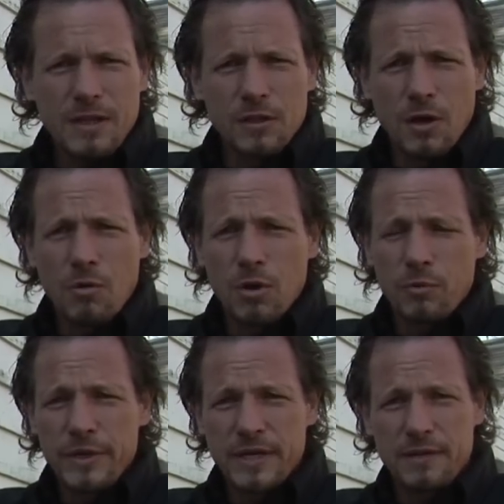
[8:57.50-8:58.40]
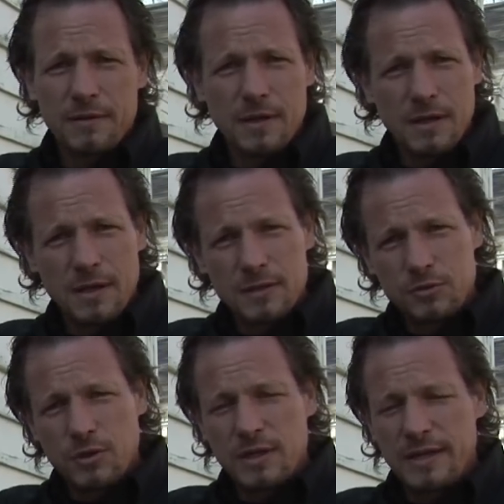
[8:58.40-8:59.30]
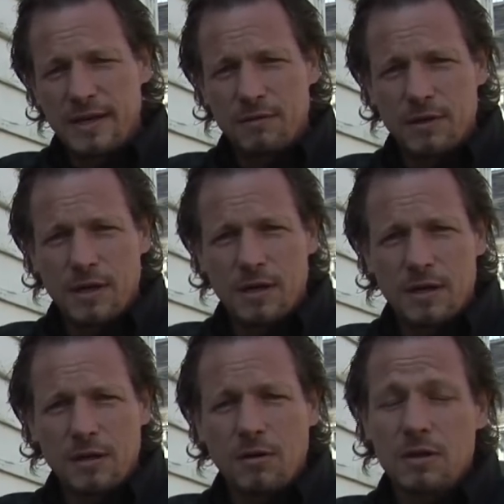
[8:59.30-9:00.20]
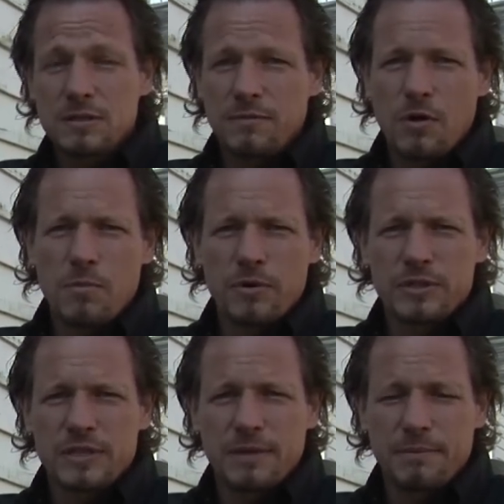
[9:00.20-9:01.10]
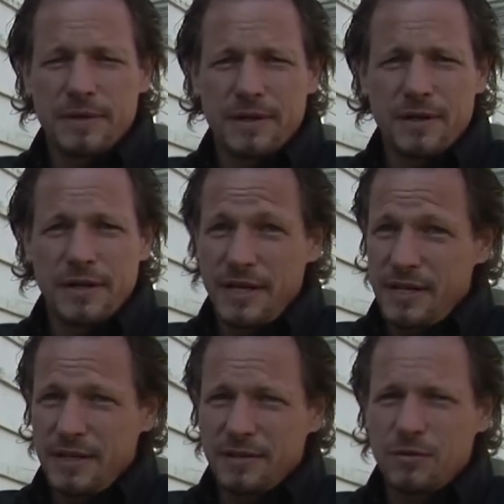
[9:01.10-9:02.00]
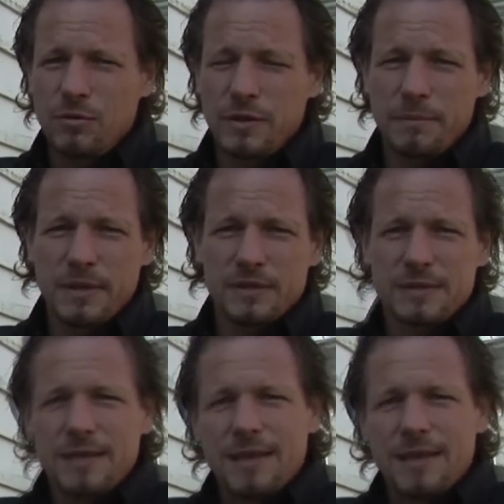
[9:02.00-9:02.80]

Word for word: lower we can uh, draw down our cost of homeownership and our heating and cooling bills.